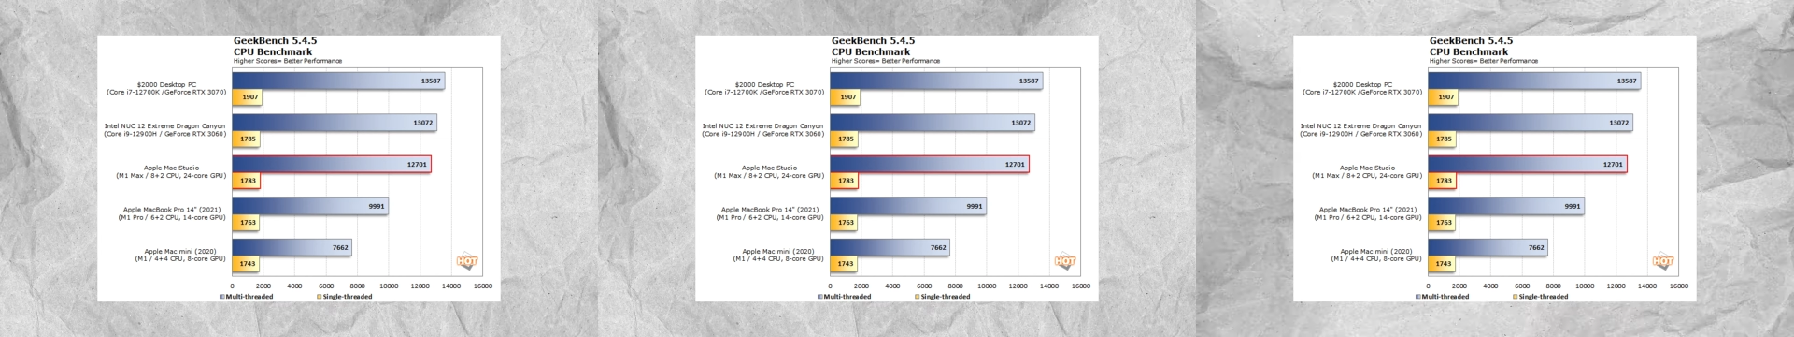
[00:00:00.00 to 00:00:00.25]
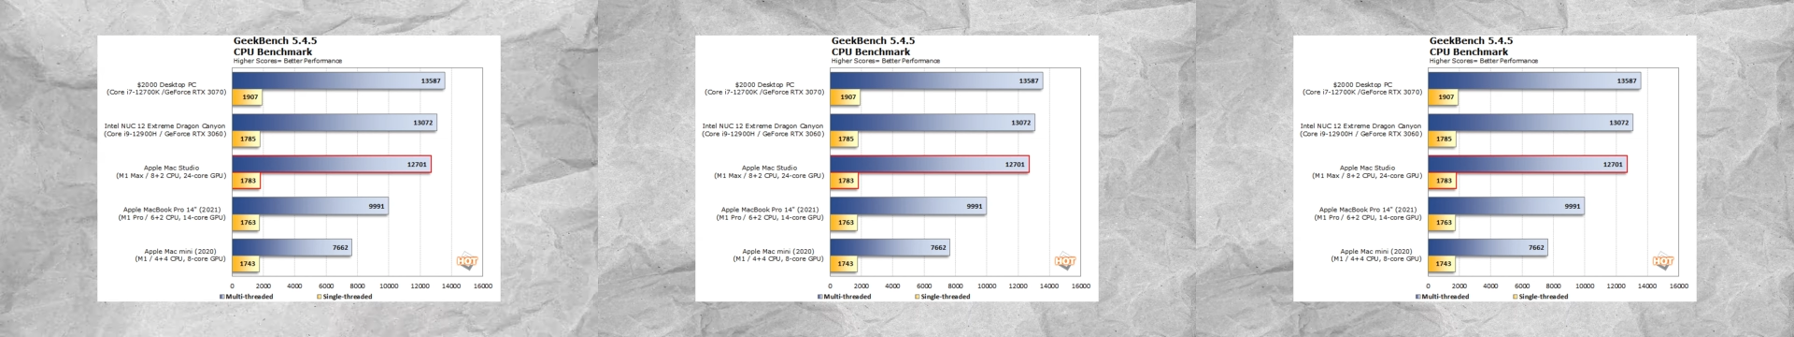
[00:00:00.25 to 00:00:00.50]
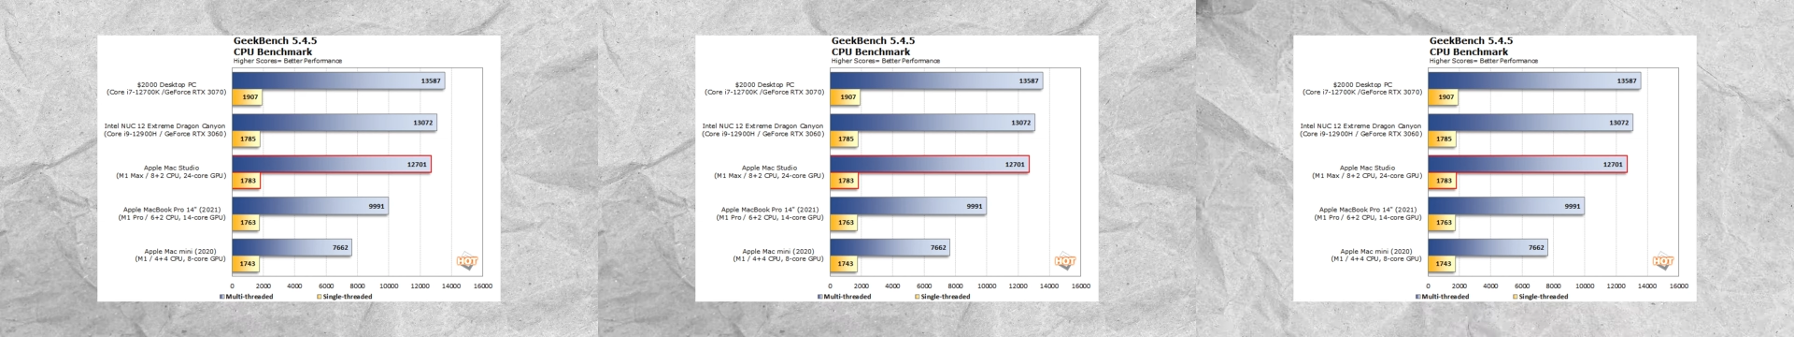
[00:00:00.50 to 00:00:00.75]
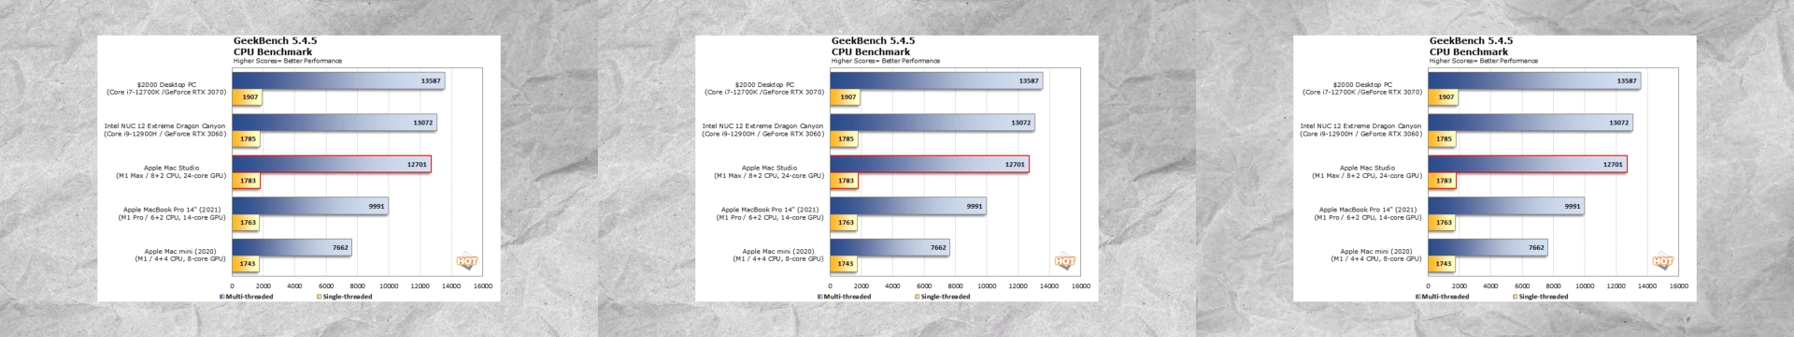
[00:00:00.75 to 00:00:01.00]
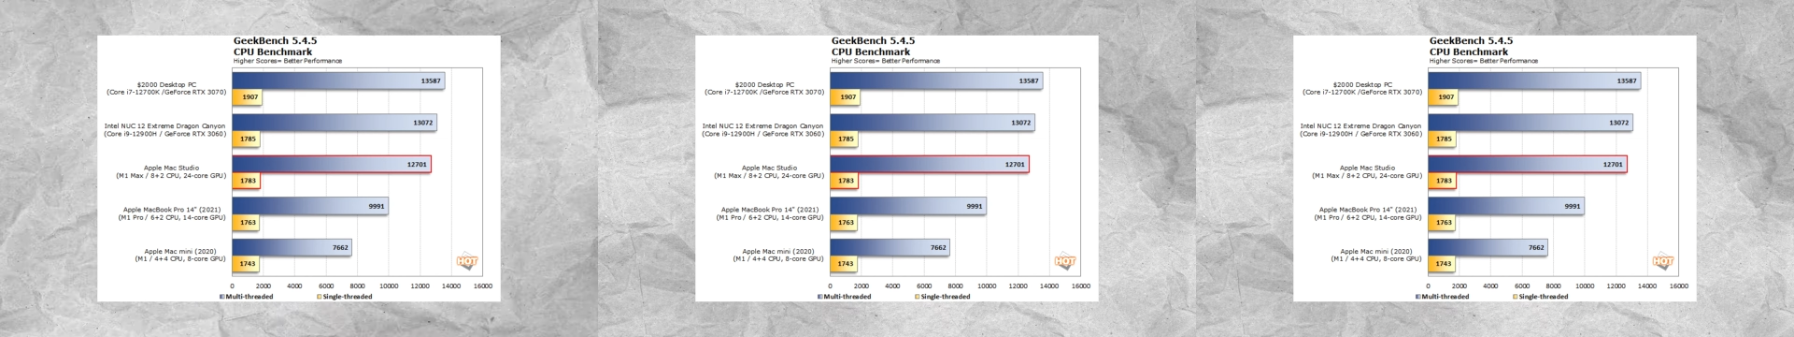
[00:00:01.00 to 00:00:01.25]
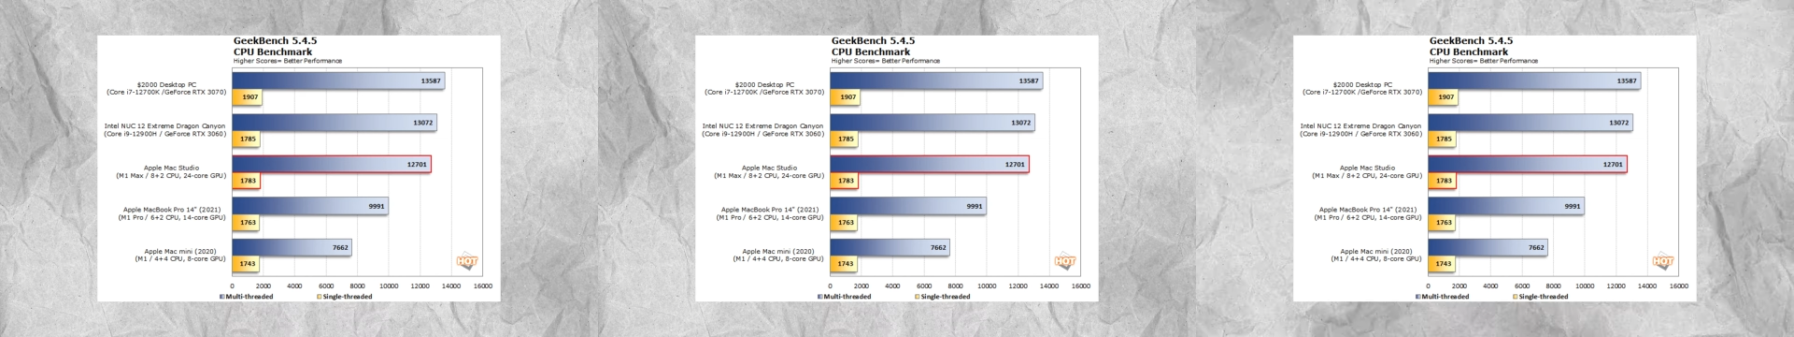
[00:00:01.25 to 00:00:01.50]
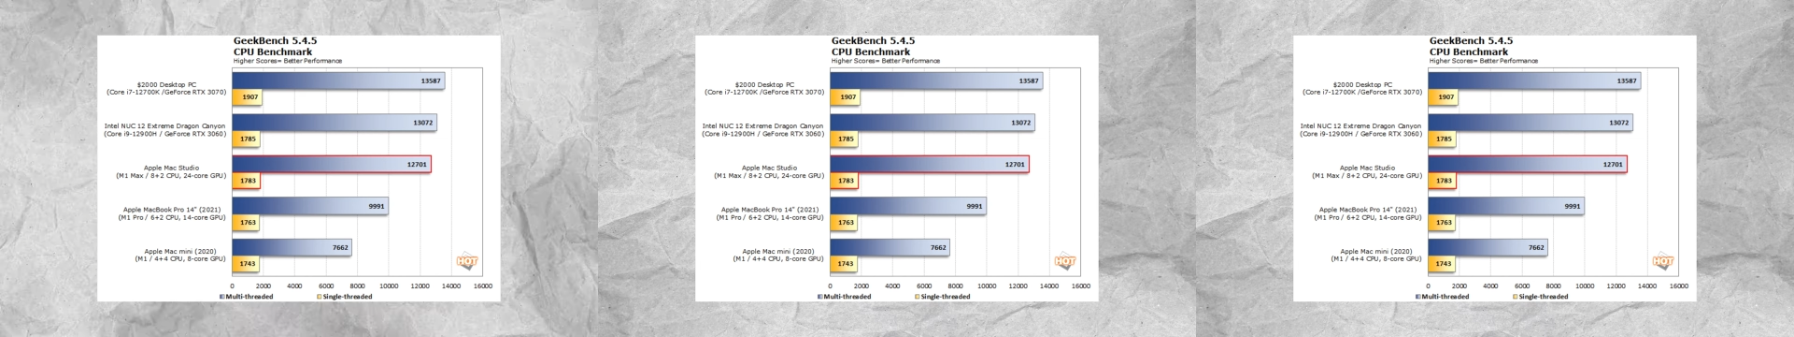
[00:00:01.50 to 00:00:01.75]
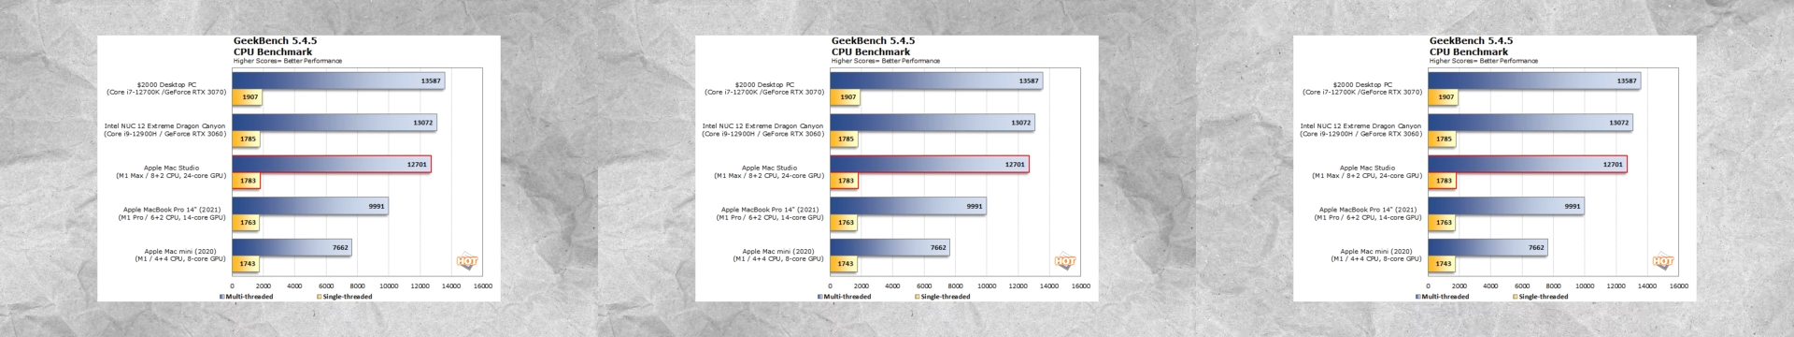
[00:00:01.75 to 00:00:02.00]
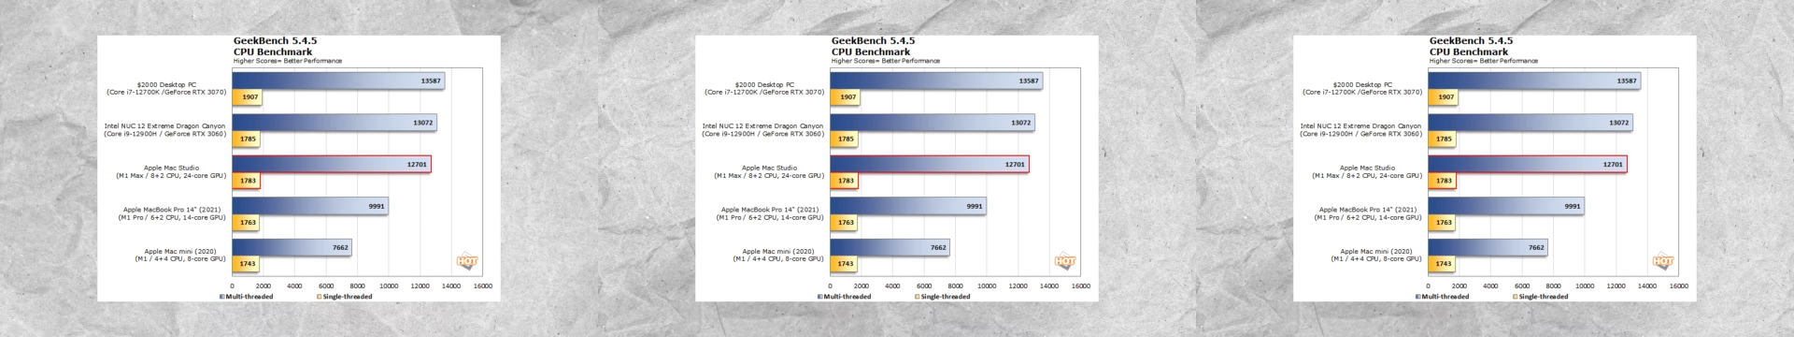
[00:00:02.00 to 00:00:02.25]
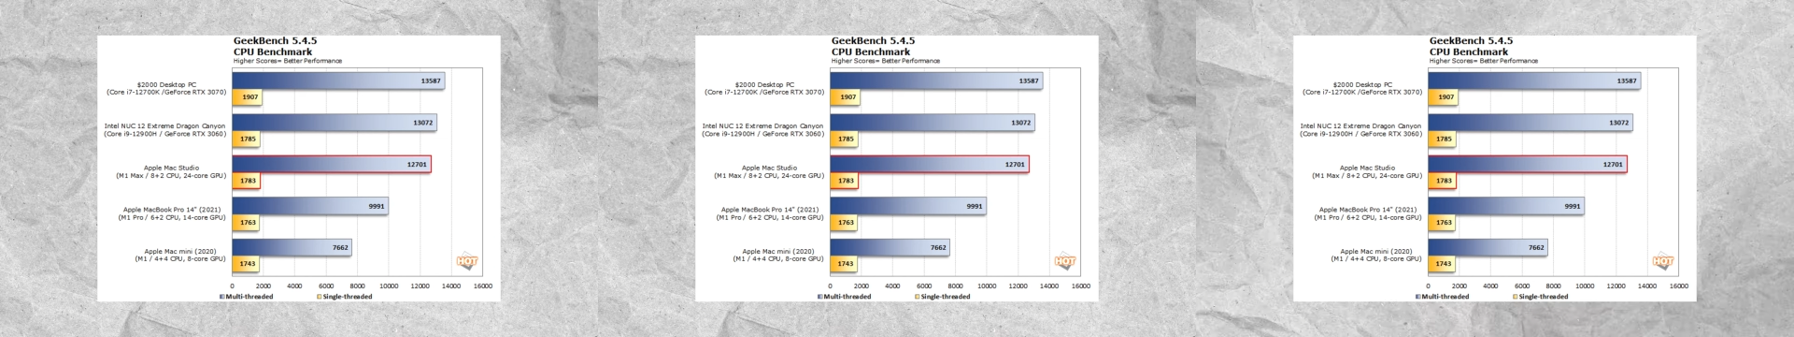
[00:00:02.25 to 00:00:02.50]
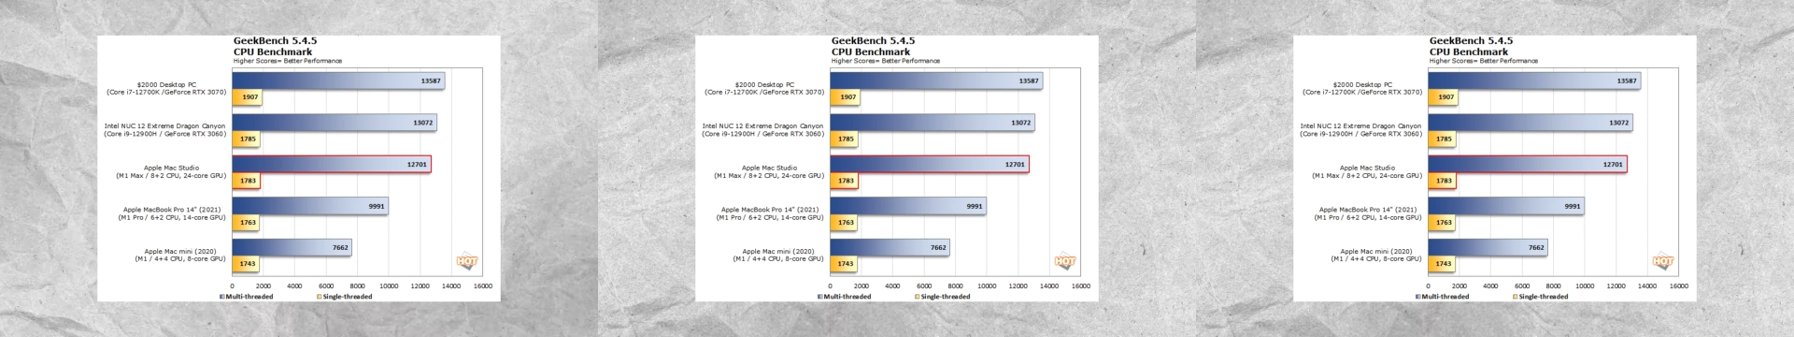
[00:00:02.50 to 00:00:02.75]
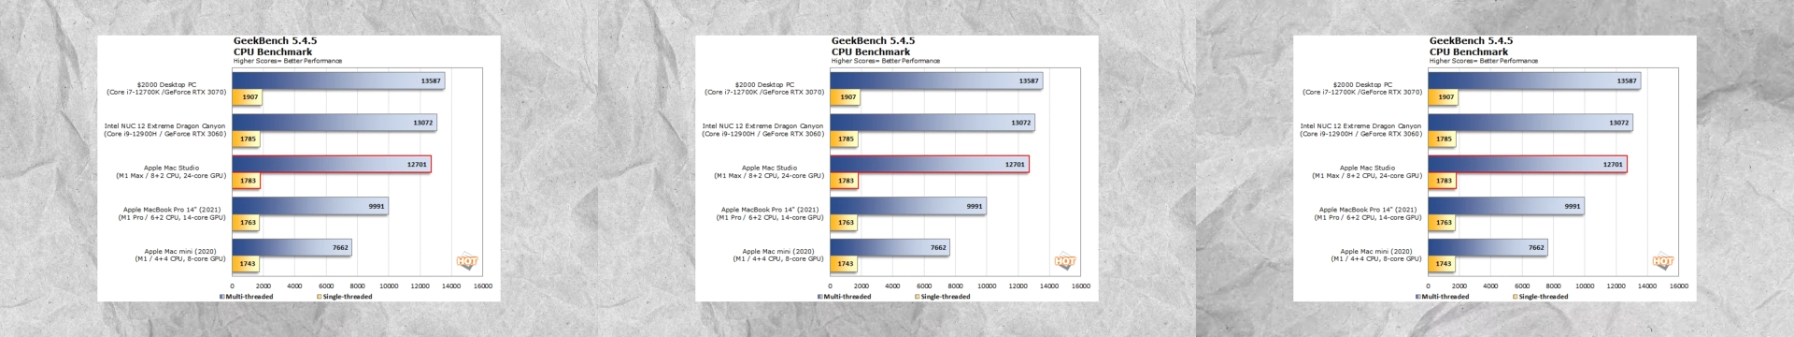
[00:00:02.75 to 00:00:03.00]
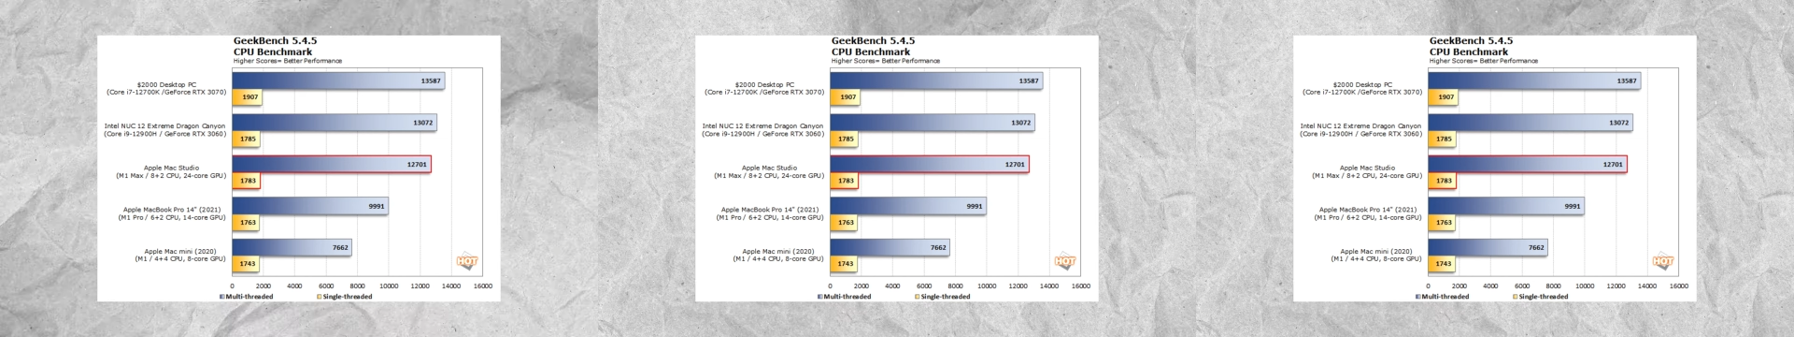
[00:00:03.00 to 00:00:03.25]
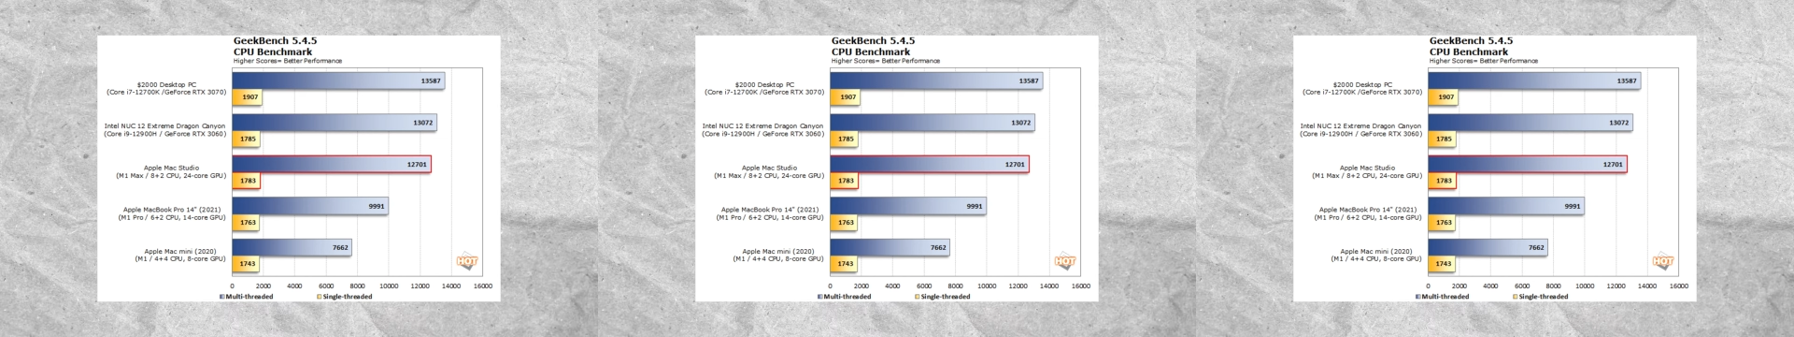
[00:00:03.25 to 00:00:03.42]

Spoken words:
(no speaker visible)